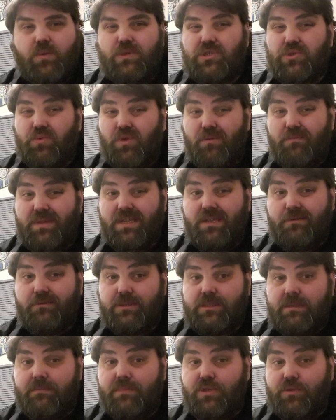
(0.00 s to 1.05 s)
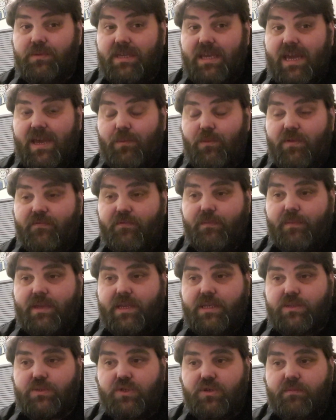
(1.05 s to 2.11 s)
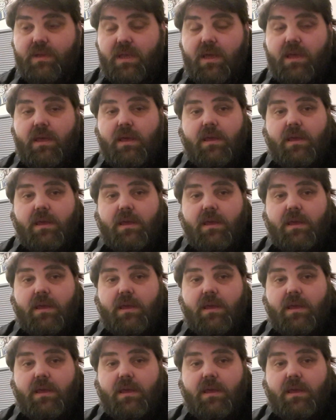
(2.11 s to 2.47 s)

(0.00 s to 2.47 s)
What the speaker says: which you won't be using, but you'll be getting one for Mickey's room.